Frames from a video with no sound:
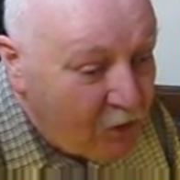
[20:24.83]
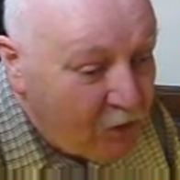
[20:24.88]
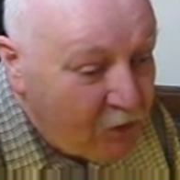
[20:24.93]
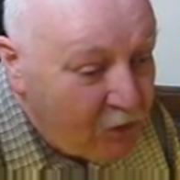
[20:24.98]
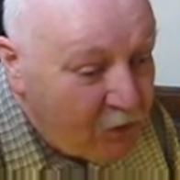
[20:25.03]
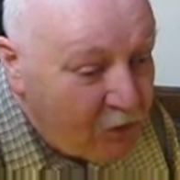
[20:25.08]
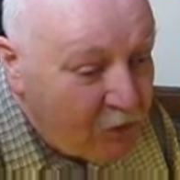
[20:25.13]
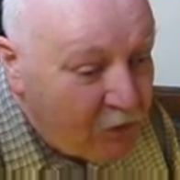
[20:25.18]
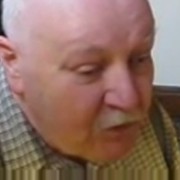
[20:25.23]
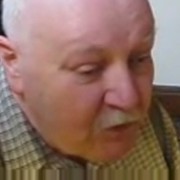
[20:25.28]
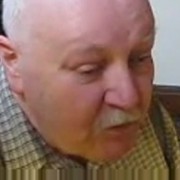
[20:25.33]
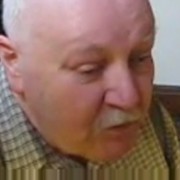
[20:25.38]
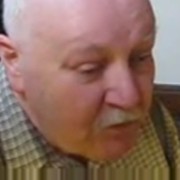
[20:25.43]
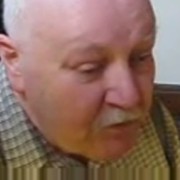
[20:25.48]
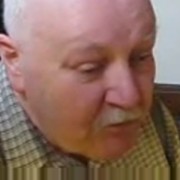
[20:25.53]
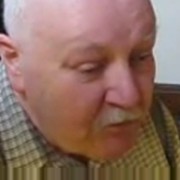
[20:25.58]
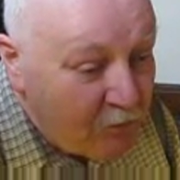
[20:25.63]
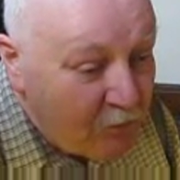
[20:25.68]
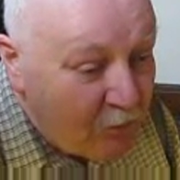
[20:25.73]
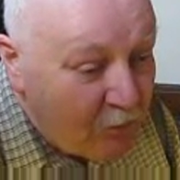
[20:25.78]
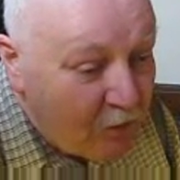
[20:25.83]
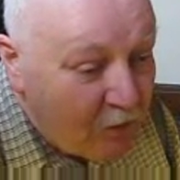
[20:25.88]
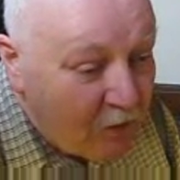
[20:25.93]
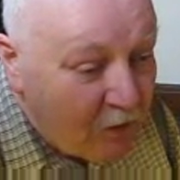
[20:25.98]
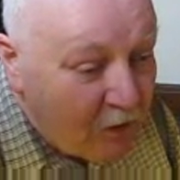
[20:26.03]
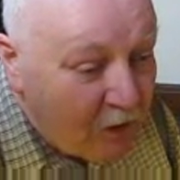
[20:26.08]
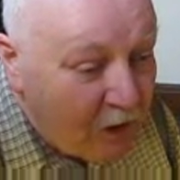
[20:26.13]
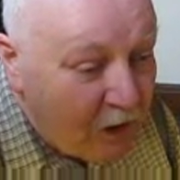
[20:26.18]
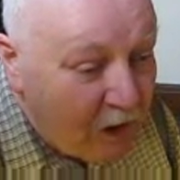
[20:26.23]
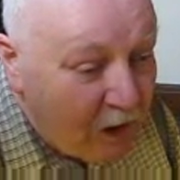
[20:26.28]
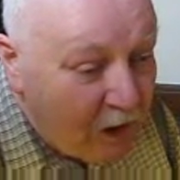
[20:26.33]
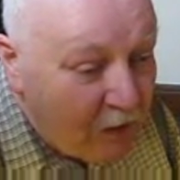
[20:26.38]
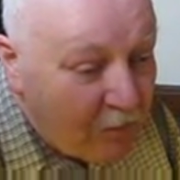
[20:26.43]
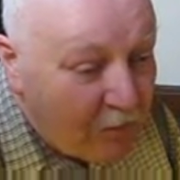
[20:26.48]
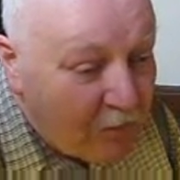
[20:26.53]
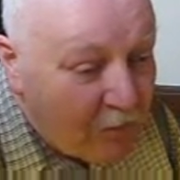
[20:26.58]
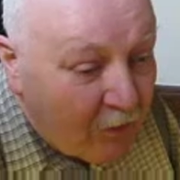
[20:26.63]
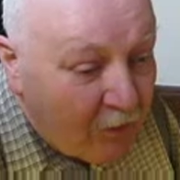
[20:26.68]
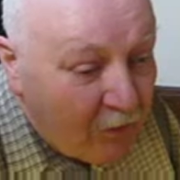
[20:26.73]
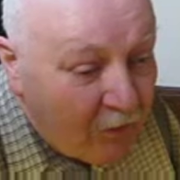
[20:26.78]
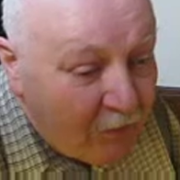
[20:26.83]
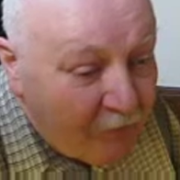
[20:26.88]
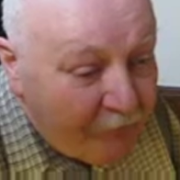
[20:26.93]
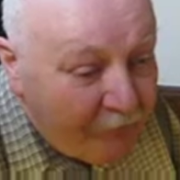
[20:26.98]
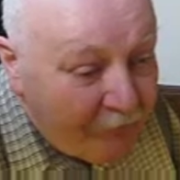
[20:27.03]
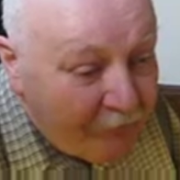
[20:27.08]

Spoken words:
due to its more liberal